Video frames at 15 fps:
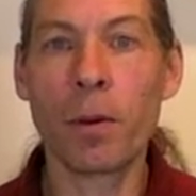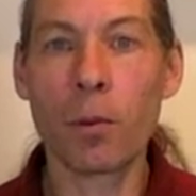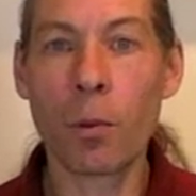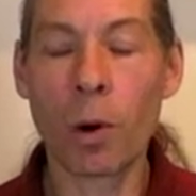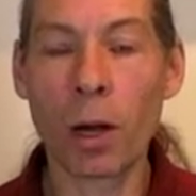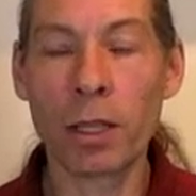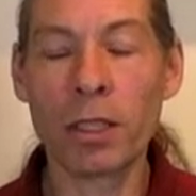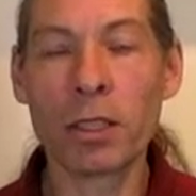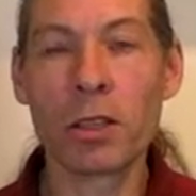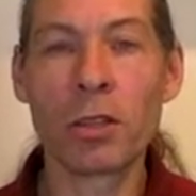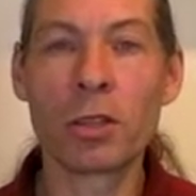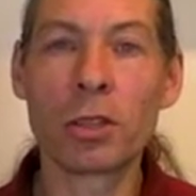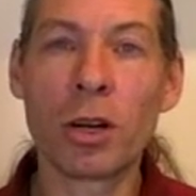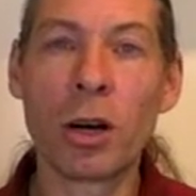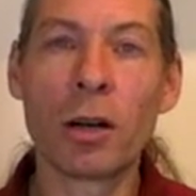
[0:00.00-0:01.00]
once you
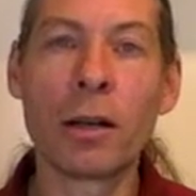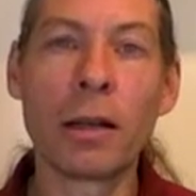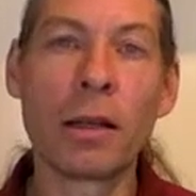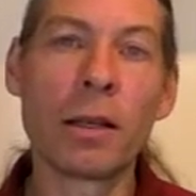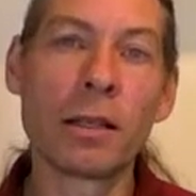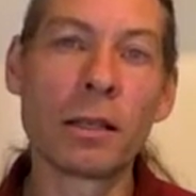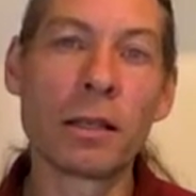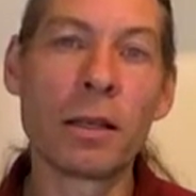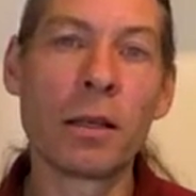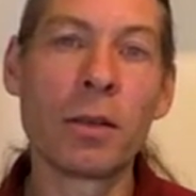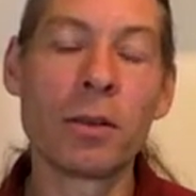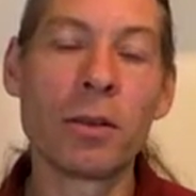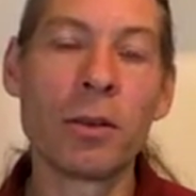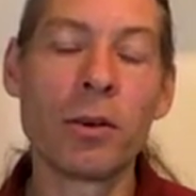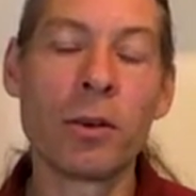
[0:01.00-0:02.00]
start listening to your